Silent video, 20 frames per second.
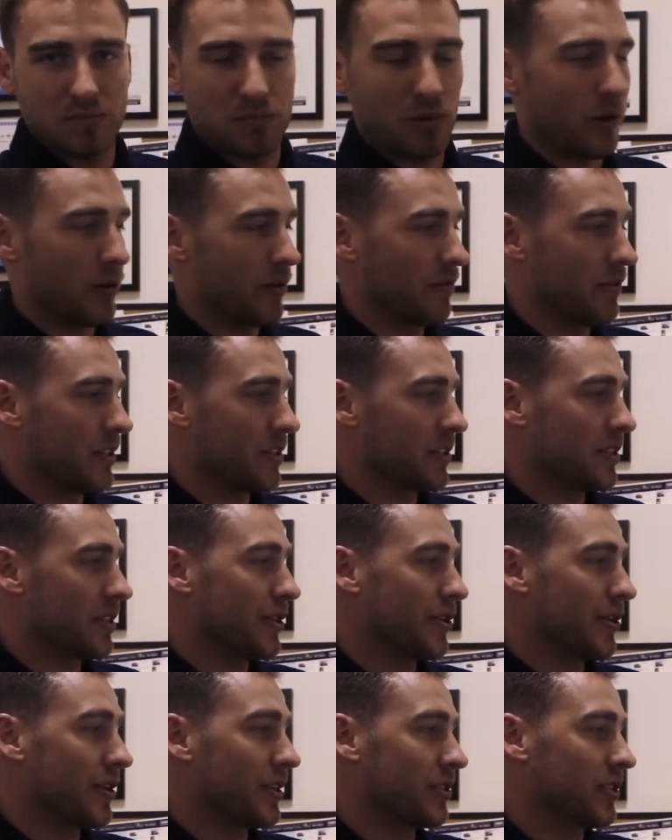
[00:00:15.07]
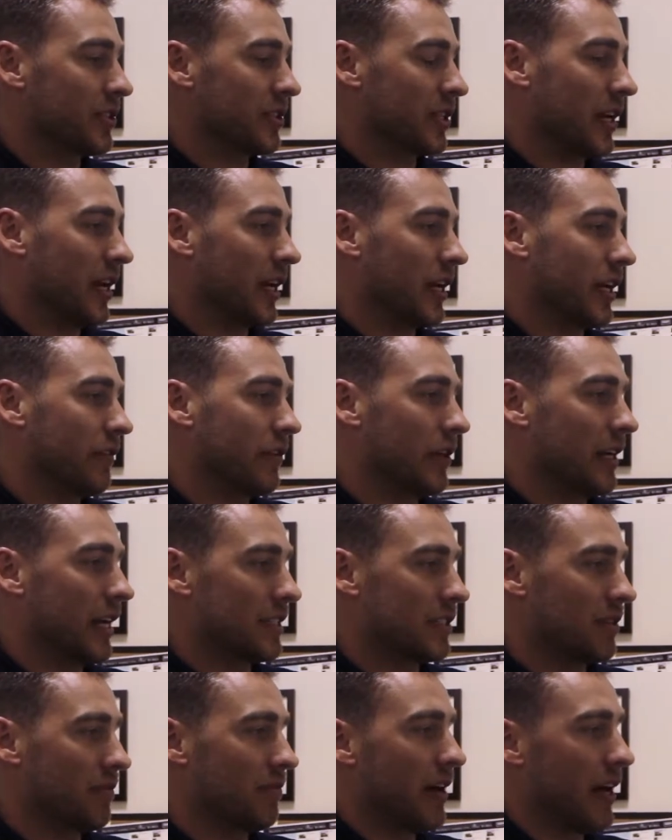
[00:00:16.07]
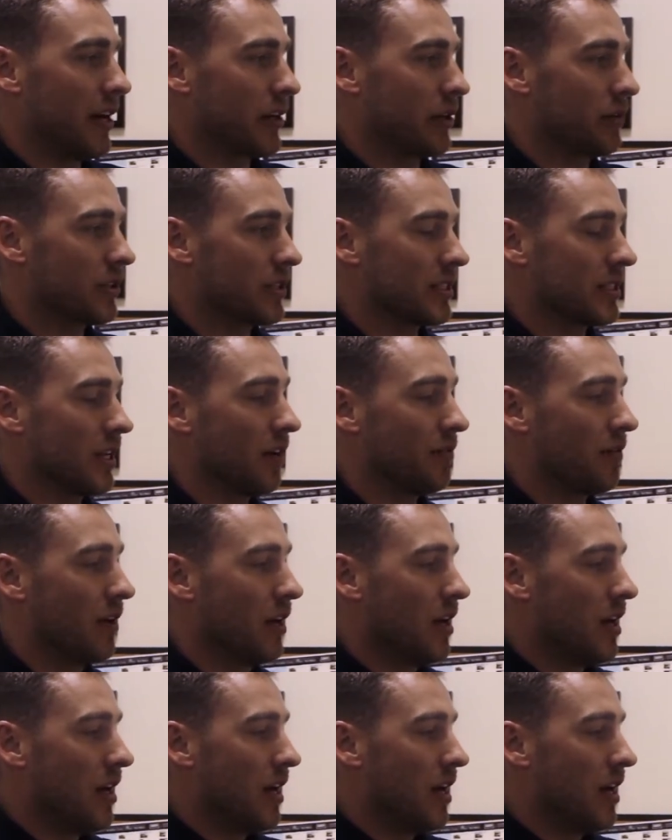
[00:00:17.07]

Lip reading: part of this series just to kind of give you guys some value with stuff.